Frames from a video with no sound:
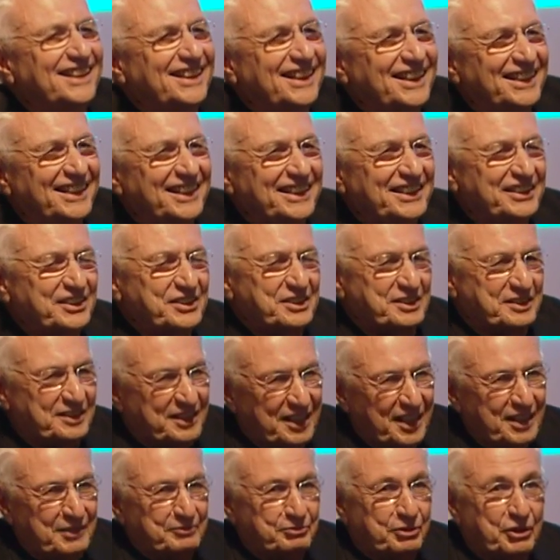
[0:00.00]
I could
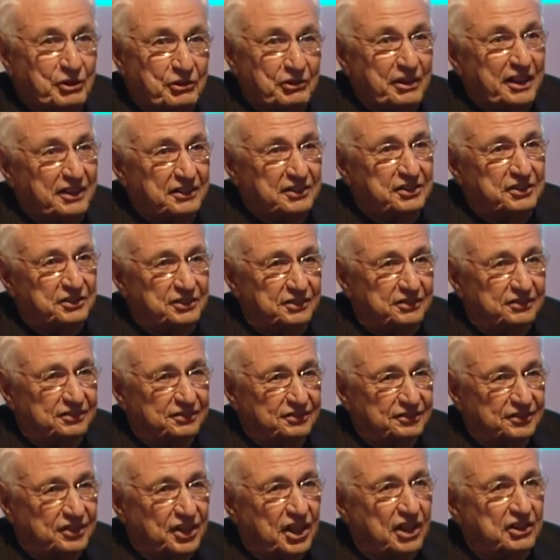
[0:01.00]
stay parental
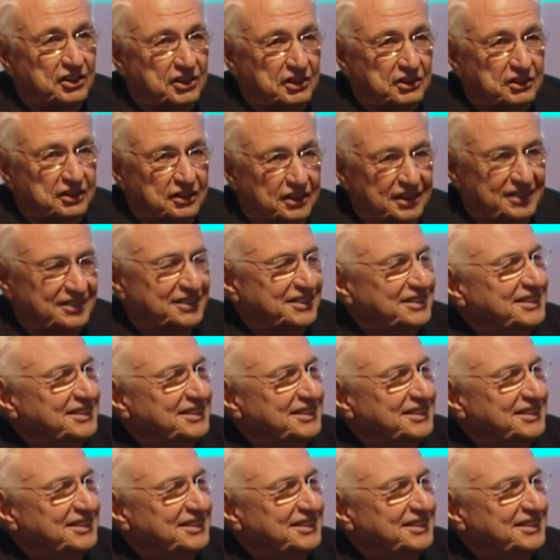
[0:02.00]
longer.